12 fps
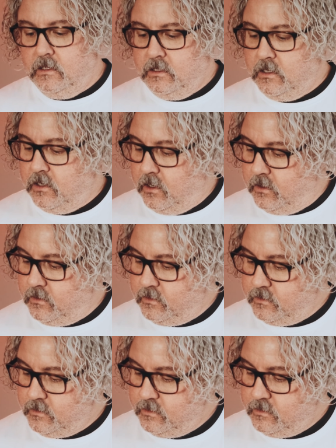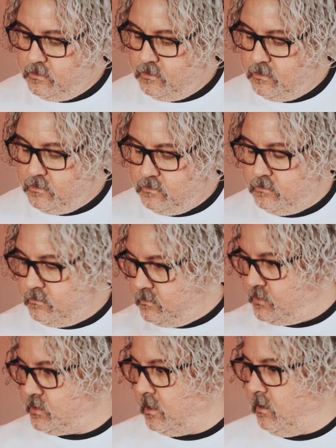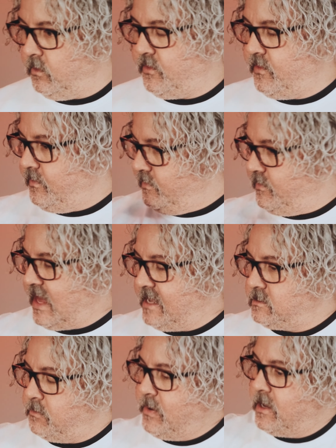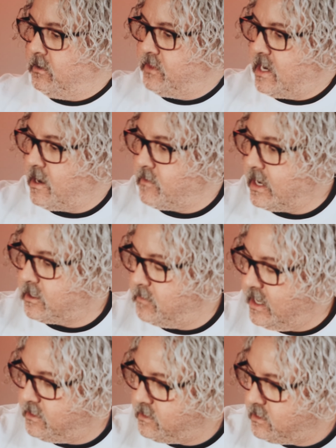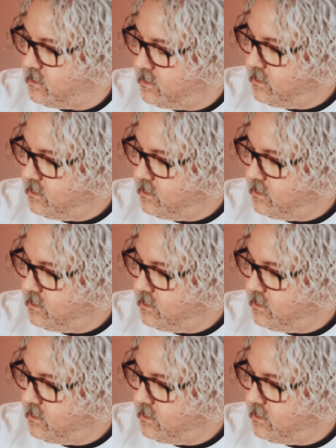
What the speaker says: you know. So that's a pedal that I recommend.